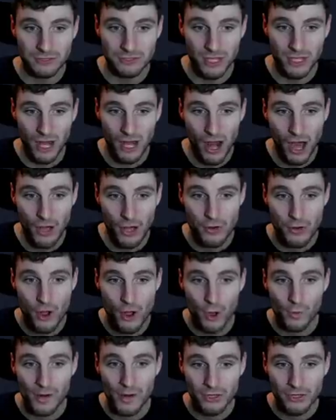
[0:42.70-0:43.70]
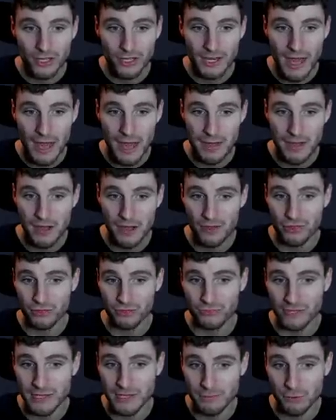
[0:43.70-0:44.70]
the low, we're looking at about a
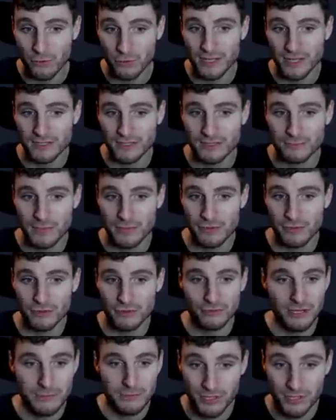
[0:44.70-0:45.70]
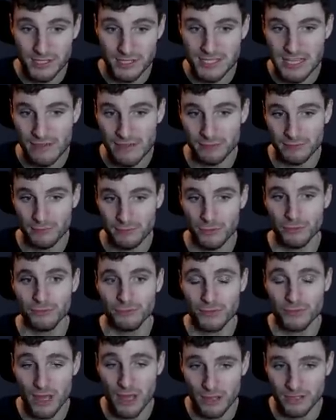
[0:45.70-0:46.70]
3 point, about 3.7
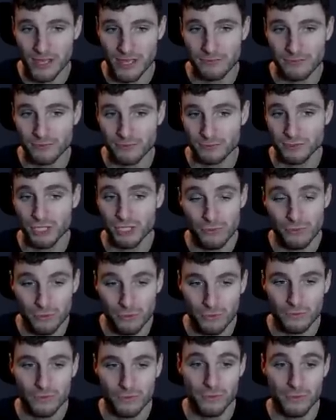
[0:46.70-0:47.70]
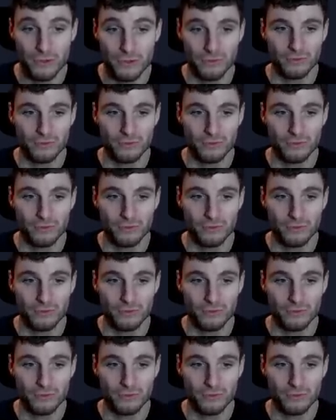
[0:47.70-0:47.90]
moved, okay, from total of the move,